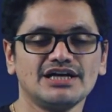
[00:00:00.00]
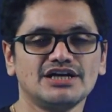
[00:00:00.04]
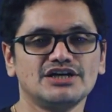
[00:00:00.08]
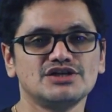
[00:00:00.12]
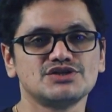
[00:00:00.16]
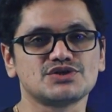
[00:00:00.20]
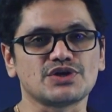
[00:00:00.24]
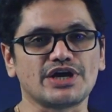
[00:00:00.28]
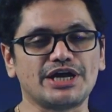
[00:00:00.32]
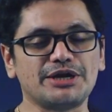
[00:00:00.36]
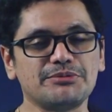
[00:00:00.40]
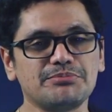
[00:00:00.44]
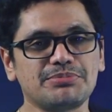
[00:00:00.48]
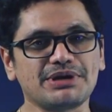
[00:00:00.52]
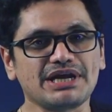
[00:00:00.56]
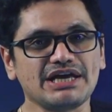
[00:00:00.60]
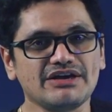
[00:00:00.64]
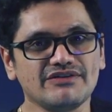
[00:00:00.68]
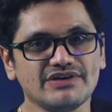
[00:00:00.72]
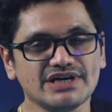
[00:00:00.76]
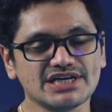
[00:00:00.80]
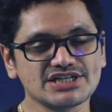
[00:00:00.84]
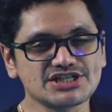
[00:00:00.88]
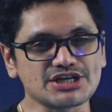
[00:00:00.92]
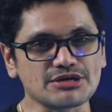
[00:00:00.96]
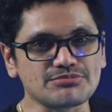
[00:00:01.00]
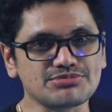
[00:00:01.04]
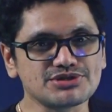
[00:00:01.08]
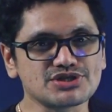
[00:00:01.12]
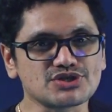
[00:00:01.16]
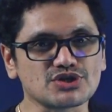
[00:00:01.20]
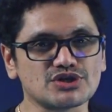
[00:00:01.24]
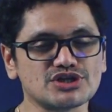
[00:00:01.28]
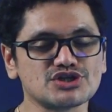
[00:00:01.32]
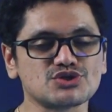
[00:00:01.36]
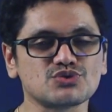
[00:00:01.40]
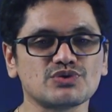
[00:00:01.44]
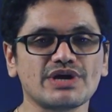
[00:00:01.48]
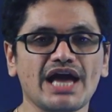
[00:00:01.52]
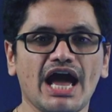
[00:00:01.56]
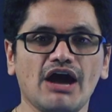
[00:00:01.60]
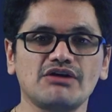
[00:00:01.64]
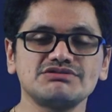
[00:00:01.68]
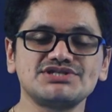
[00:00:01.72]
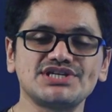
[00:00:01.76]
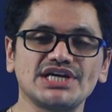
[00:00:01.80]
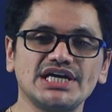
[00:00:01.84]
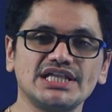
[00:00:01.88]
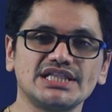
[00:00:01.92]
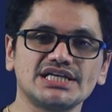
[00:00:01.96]
So in previous episodes we have
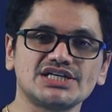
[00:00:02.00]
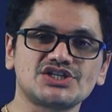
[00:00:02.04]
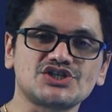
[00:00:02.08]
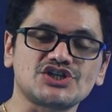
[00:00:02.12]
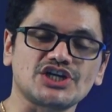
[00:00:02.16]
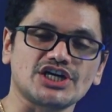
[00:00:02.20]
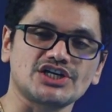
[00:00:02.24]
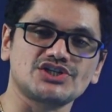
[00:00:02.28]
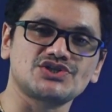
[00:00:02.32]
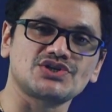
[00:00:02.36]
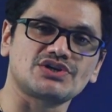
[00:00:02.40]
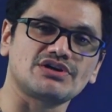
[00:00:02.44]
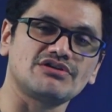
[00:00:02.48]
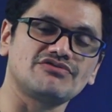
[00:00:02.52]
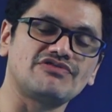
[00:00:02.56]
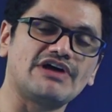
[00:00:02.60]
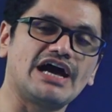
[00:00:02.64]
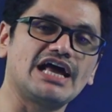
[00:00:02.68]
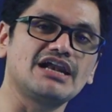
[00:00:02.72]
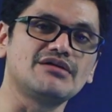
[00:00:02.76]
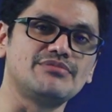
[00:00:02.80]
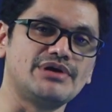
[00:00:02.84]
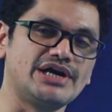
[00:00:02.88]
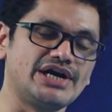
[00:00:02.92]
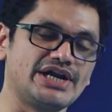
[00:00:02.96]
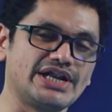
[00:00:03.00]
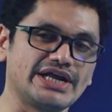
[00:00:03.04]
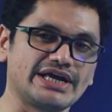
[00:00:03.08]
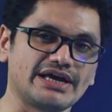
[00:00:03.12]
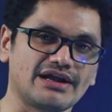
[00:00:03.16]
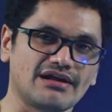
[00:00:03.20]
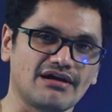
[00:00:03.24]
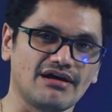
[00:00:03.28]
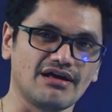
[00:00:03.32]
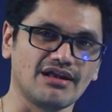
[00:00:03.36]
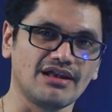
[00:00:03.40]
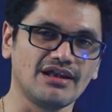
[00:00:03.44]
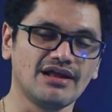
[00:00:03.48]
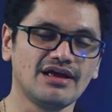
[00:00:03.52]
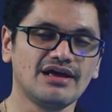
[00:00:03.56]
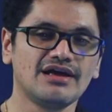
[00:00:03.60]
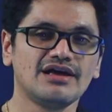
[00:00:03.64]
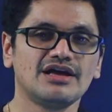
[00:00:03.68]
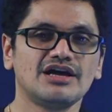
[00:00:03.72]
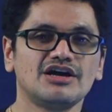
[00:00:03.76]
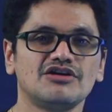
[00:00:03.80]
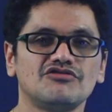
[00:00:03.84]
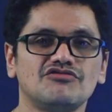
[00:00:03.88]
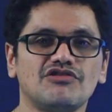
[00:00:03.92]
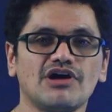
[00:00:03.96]
seen the structure of alimentary canal
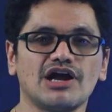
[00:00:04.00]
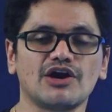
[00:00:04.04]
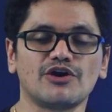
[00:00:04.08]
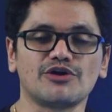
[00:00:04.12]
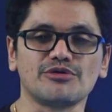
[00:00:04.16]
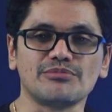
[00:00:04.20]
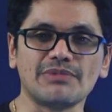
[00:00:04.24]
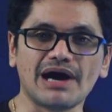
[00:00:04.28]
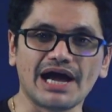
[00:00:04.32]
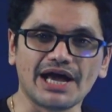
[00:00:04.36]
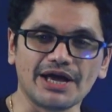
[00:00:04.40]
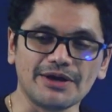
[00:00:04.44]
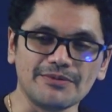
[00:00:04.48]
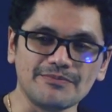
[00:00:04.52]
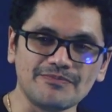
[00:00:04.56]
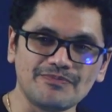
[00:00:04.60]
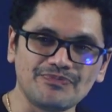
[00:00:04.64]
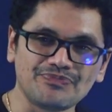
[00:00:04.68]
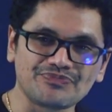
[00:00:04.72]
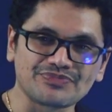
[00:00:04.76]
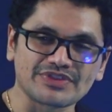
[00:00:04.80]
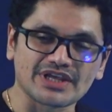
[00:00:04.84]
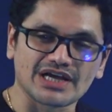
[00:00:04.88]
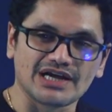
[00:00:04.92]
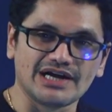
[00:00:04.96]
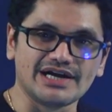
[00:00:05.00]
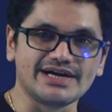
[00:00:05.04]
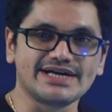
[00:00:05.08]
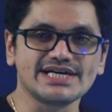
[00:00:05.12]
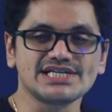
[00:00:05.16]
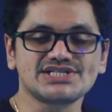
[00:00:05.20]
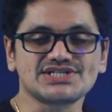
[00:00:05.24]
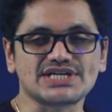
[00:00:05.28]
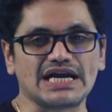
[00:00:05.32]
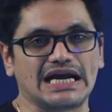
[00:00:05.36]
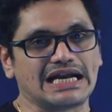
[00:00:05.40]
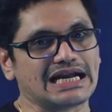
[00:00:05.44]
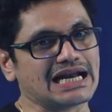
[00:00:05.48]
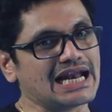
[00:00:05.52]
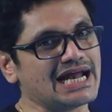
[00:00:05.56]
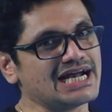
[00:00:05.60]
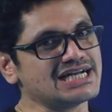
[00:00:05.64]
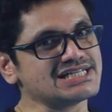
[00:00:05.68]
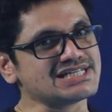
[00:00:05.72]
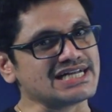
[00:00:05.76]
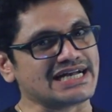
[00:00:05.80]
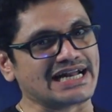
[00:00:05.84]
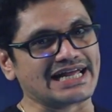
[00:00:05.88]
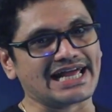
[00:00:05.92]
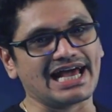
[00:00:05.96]
followed by intestinal glands
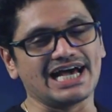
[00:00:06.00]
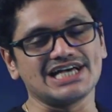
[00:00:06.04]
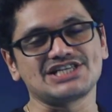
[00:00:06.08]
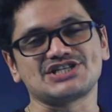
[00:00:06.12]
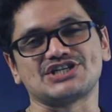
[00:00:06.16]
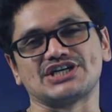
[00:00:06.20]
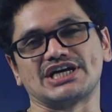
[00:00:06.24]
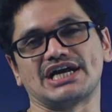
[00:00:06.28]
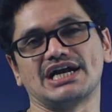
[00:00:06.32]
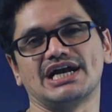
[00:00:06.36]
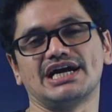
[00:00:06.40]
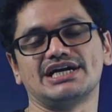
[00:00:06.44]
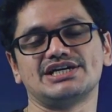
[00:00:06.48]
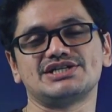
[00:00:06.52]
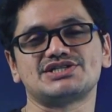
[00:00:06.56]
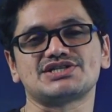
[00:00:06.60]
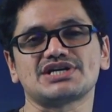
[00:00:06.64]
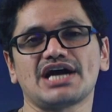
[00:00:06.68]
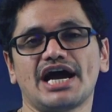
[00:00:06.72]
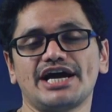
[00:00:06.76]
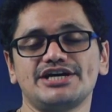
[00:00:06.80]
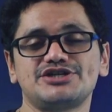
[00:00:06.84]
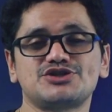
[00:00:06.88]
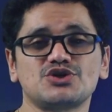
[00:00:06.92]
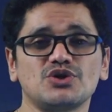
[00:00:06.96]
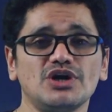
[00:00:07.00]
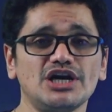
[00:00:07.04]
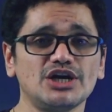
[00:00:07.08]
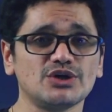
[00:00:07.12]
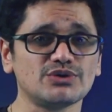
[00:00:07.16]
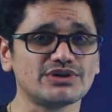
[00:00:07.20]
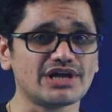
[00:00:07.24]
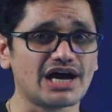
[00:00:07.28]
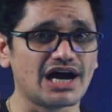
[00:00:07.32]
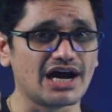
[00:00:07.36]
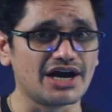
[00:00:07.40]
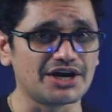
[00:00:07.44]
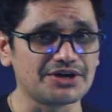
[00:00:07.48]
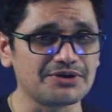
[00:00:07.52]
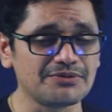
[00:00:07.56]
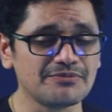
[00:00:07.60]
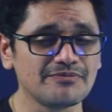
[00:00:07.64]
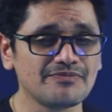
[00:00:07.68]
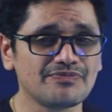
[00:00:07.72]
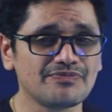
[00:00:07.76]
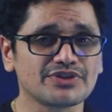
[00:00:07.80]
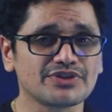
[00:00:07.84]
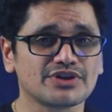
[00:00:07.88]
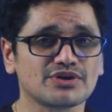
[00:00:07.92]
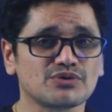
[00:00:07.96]
and gastric glands. I told you that
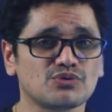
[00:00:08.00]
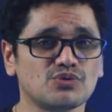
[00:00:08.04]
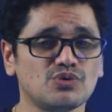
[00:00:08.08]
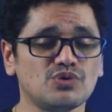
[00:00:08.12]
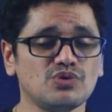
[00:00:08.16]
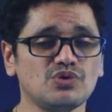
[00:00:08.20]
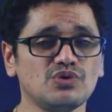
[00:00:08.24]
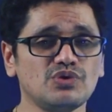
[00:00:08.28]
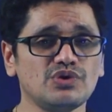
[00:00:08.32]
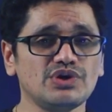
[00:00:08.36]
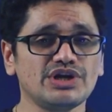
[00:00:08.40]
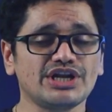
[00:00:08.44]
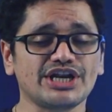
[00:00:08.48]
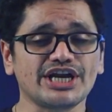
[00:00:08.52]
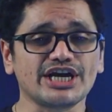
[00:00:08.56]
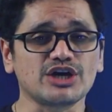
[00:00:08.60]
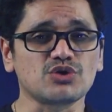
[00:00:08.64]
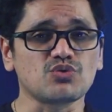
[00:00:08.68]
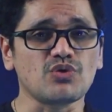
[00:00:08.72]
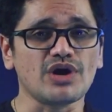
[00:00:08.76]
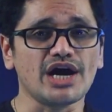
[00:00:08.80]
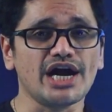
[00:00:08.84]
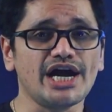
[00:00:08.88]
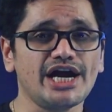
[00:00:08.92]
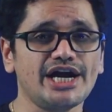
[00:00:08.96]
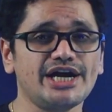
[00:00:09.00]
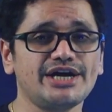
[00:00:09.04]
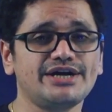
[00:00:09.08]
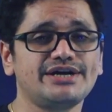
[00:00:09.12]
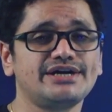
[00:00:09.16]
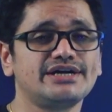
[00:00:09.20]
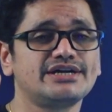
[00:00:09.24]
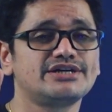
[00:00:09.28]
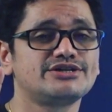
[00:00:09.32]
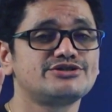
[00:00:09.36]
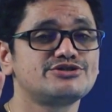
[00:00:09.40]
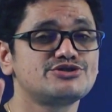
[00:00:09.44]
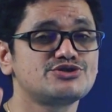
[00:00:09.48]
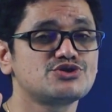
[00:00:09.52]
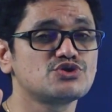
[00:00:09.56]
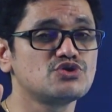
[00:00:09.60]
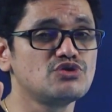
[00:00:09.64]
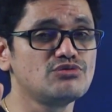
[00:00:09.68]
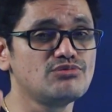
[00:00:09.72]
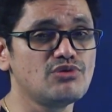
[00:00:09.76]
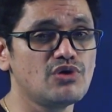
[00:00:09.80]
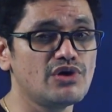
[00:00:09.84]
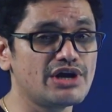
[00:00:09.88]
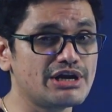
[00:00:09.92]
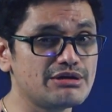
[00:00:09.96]
we required two
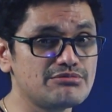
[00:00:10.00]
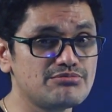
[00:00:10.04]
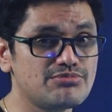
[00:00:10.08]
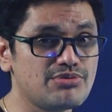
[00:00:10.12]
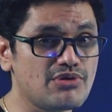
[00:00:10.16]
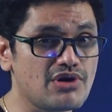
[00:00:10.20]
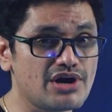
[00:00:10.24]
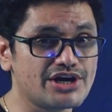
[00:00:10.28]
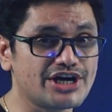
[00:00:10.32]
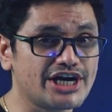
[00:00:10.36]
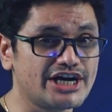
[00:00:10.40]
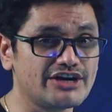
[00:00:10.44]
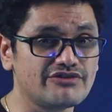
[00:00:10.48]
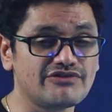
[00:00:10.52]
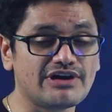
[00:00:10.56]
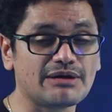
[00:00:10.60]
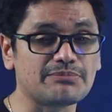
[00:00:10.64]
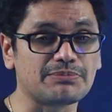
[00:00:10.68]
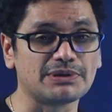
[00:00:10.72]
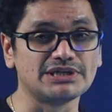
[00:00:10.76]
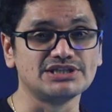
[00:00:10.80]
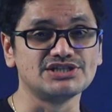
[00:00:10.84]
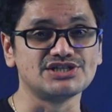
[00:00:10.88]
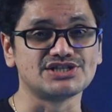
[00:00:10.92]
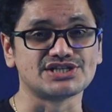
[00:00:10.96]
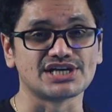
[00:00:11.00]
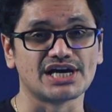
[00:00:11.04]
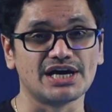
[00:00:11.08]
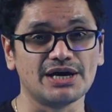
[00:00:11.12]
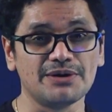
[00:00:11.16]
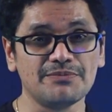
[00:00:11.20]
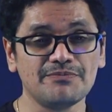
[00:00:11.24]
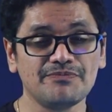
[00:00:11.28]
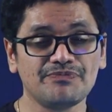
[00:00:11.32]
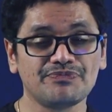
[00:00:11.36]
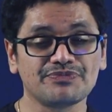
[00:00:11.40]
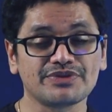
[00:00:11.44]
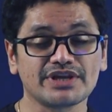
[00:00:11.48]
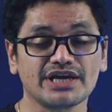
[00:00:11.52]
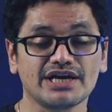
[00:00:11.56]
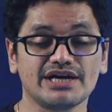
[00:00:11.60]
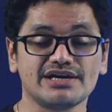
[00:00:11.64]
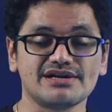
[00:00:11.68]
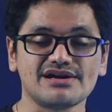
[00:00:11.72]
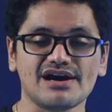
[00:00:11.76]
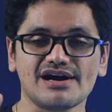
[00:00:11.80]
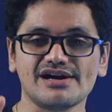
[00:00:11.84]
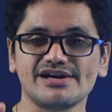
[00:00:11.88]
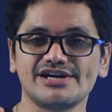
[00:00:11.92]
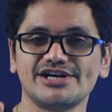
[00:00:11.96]
more important weapons in
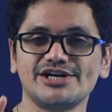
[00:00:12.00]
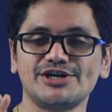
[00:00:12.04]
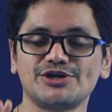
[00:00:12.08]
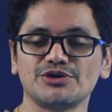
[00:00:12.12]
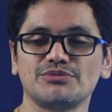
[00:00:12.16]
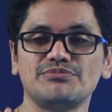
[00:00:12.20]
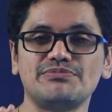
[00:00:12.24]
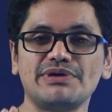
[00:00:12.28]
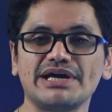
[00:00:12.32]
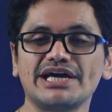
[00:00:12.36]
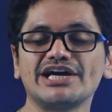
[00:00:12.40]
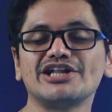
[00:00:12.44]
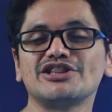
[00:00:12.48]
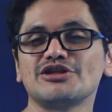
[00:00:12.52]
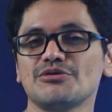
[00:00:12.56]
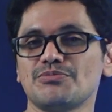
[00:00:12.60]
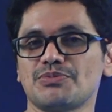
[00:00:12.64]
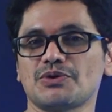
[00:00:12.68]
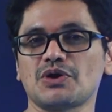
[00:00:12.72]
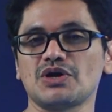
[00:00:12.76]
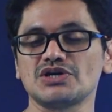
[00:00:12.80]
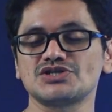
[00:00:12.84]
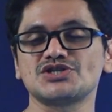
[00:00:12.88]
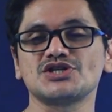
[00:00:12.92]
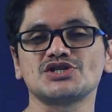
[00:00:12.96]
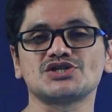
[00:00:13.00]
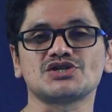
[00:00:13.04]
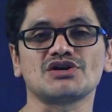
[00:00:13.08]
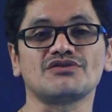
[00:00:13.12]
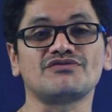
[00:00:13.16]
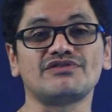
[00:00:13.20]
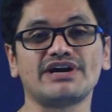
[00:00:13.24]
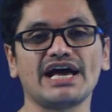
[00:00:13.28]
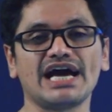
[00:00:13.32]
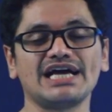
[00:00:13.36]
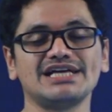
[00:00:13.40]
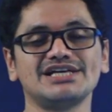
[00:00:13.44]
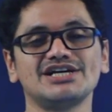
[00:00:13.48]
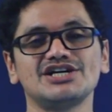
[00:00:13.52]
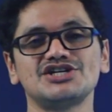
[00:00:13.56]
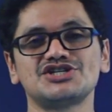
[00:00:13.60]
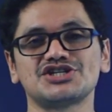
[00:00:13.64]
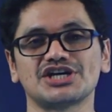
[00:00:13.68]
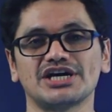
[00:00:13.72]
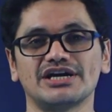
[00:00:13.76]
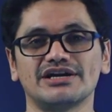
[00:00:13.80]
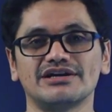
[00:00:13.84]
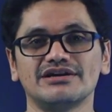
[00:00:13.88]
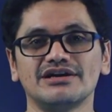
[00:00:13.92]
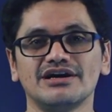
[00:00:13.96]
order to begin the process of
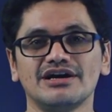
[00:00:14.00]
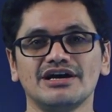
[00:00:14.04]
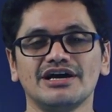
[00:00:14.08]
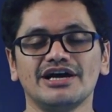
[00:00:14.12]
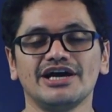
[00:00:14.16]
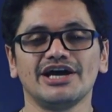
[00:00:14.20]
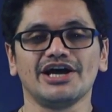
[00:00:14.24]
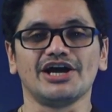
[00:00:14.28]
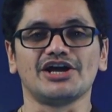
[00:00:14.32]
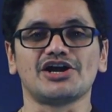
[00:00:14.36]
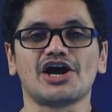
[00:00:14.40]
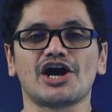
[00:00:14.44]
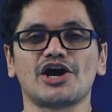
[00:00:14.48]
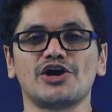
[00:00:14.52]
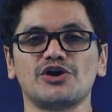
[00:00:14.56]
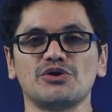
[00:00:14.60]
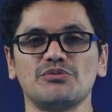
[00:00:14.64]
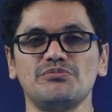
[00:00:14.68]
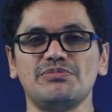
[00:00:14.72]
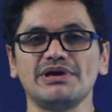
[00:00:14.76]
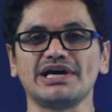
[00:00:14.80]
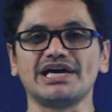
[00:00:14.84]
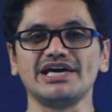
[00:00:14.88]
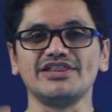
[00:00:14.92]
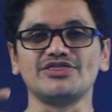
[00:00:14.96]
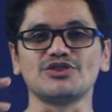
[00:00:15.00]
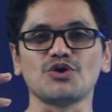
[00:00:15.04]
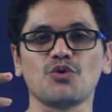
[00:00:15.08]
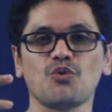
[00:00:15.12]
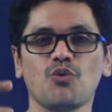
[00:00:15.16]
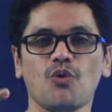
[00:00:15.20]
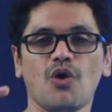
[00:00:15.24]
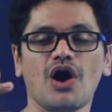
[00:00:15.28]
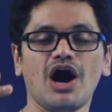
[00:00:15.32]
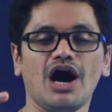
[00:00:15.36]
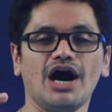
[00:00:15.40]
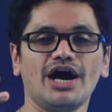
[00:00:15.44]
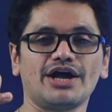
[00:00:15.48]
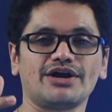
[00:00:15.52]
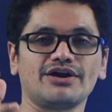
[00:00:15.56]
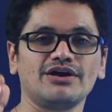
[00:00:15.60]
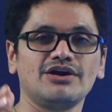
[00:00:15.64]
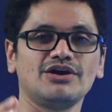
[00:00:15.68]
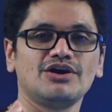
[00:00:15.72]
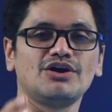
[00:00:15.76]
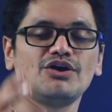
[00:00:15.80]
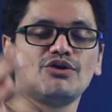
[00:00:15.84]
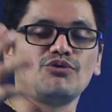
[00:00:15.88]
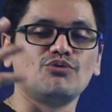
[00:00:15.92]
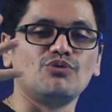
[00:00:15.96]
digestion, in order to begin the war.
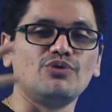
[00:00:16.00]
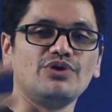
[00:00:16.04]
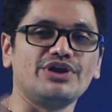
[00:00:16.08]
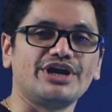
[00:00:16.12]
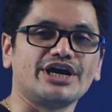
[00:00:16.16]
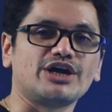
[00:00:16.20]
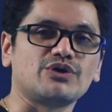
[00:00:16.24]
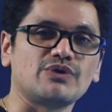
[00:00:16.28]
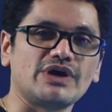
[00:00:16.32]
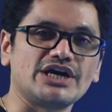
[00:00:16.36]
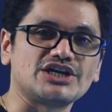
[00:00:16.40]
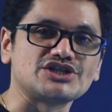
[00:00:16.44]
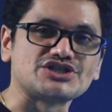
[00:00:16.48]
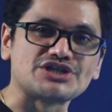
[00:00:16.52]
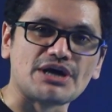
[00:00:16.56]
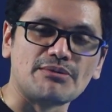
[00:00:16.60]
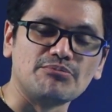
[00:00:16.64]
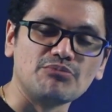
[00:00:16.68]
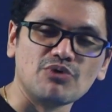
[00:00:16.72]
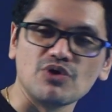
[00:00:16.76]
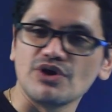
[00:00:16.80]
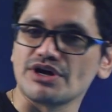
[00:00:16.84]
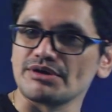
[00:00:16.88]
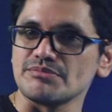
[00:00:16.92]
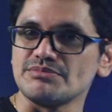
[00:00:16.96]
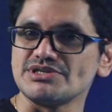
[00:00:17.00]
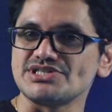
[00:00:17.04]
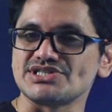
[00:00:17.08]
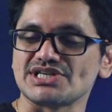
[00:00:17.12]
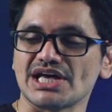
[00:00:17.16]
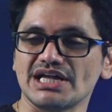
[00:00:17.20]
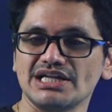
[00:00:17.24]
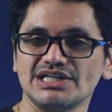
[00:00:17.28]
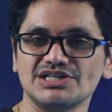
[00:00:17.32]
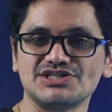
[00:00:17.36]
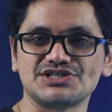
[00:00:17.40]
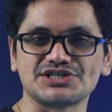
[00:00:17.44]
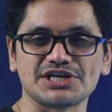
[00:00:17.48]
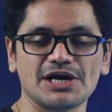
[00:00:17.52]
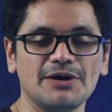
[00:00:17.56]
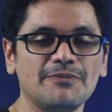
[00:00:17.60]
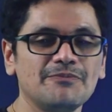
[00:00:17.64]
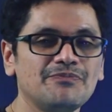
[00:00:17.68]
We require some more missiles.